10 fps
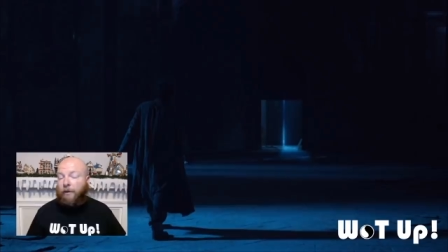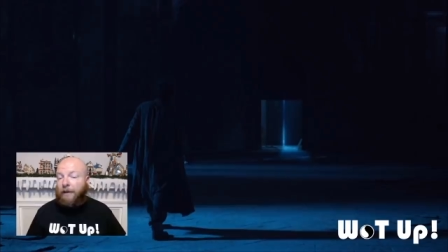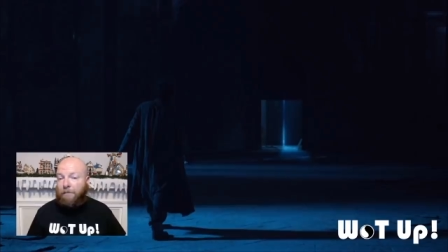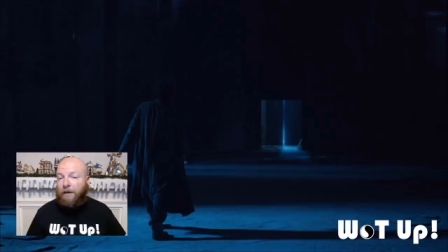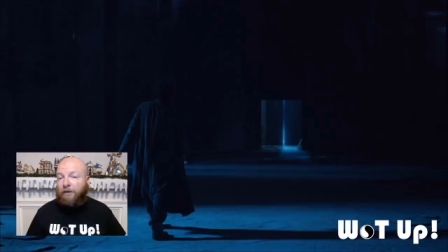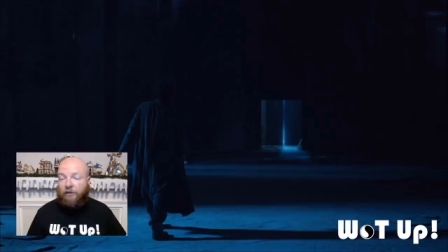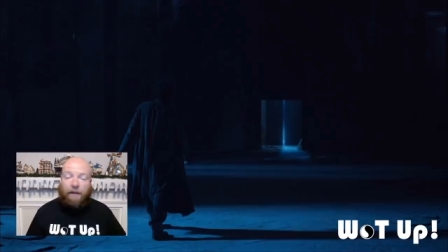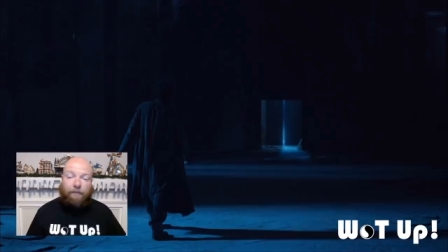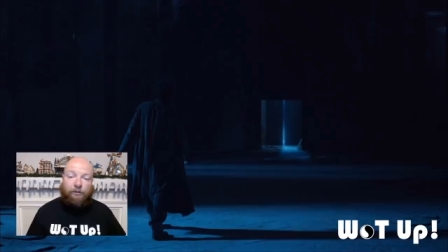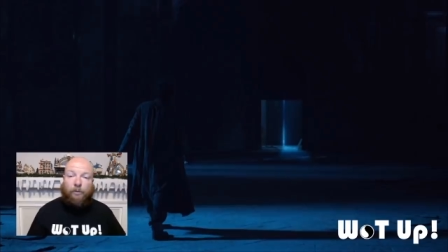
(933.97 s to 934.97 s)
I missed in
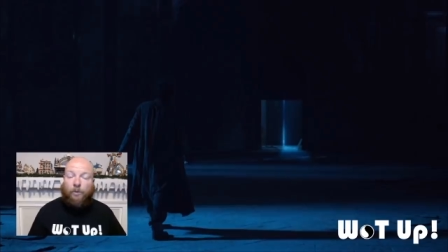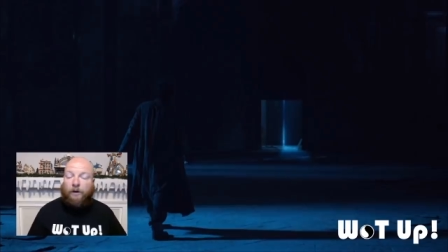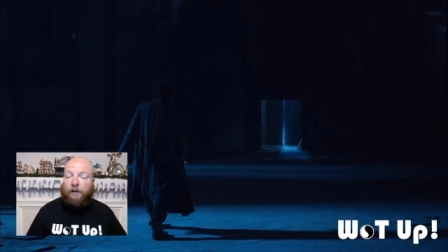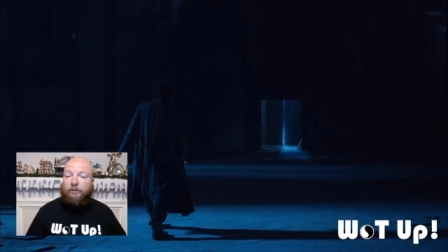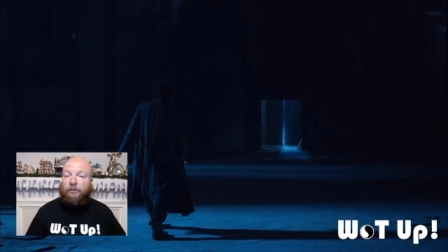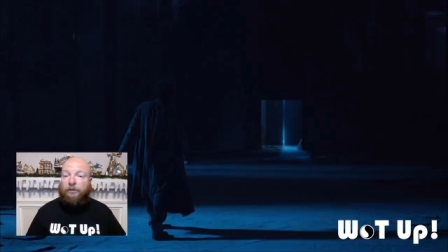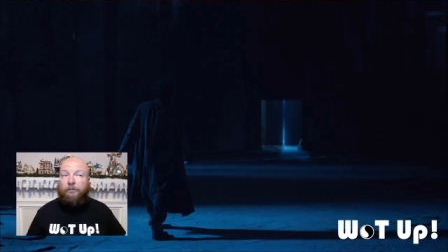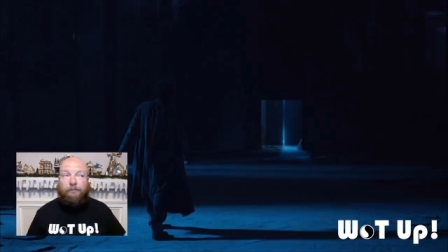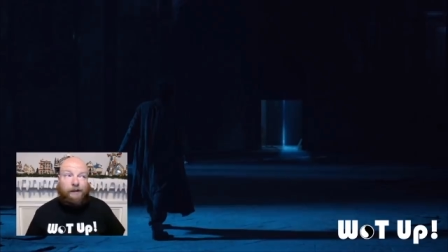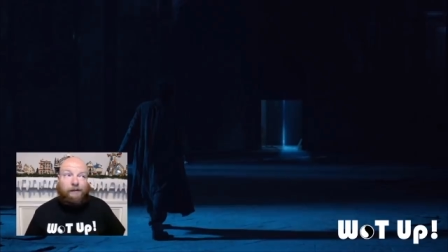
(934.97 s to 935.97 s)
episode one and
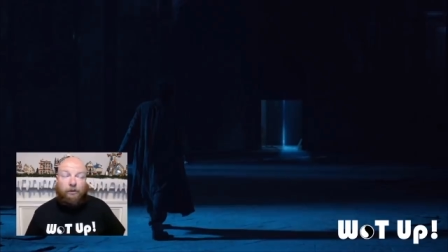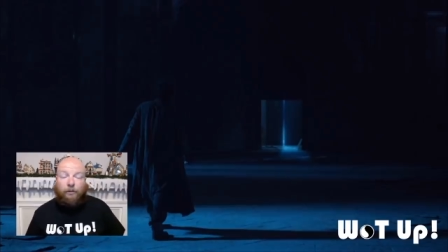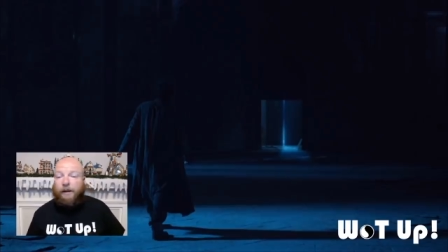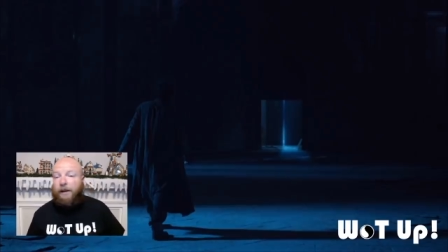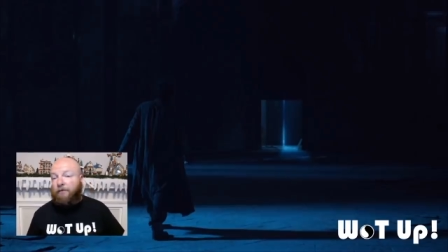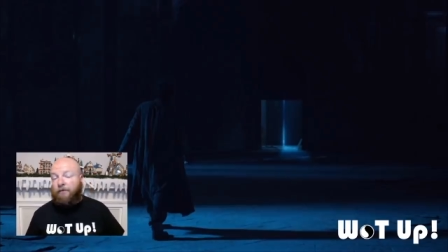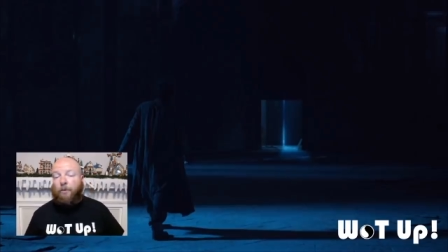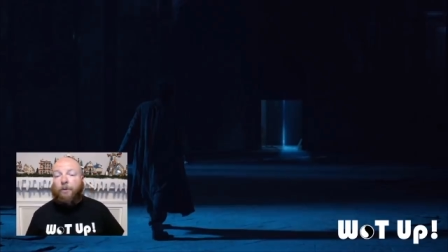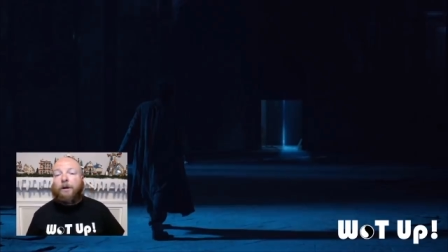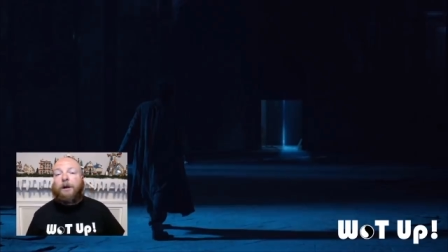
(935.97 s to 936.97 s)
two, and three and
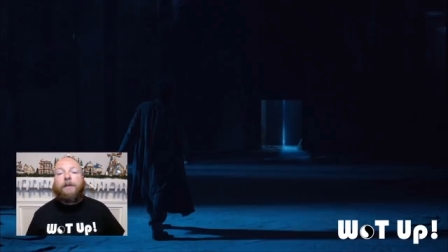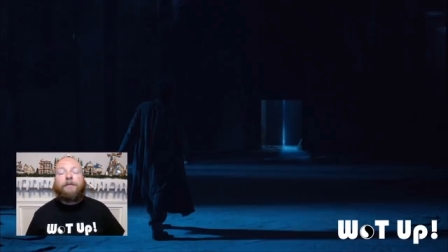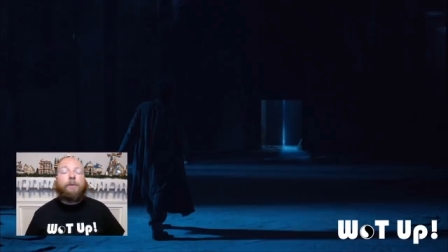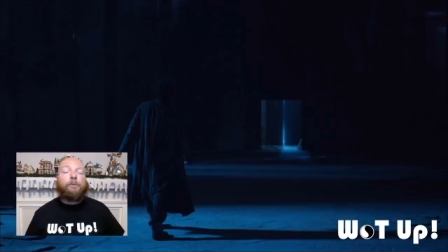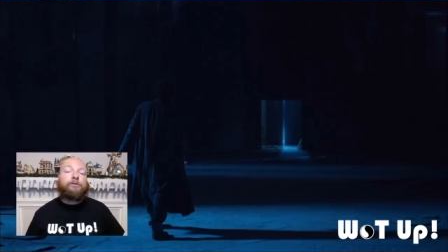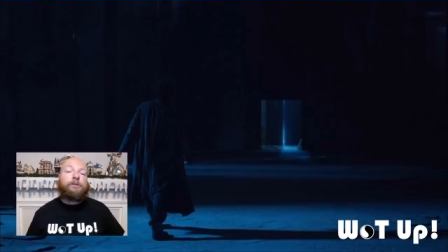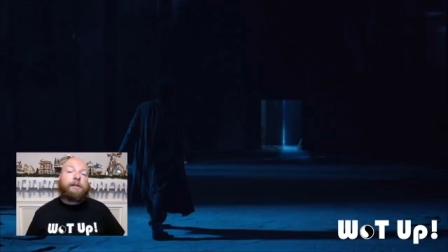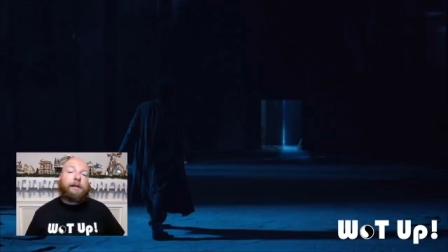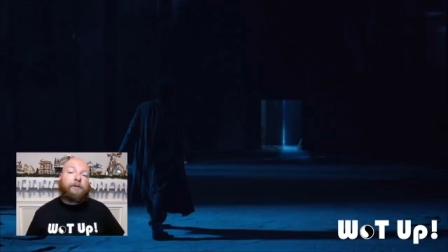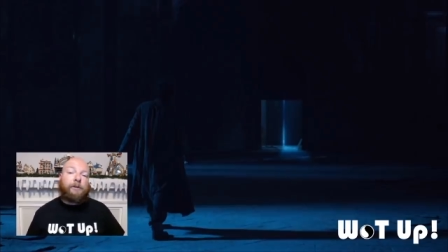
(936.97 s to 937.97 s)
four that we'll see
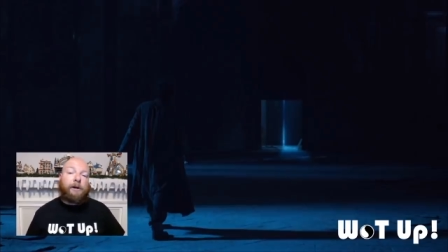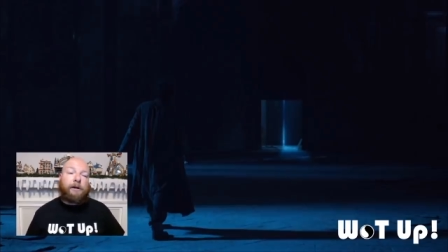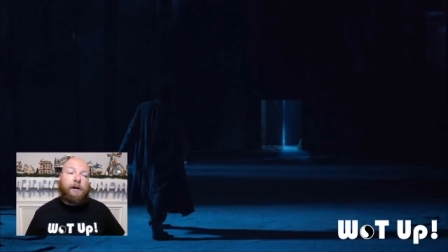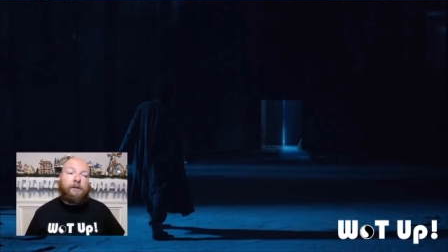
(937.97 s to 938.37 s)
later on.